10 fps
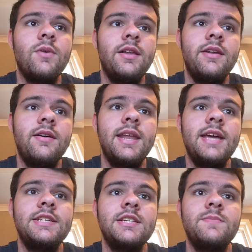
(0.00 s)
while
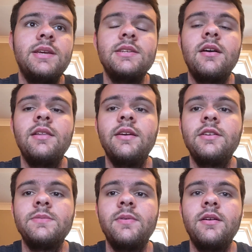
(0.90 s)
non-HSPs hardly
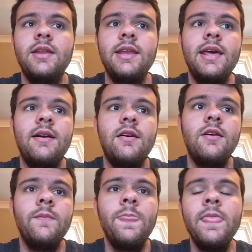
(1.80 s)
responded at
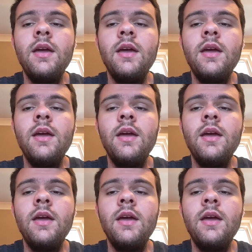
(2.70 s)
all.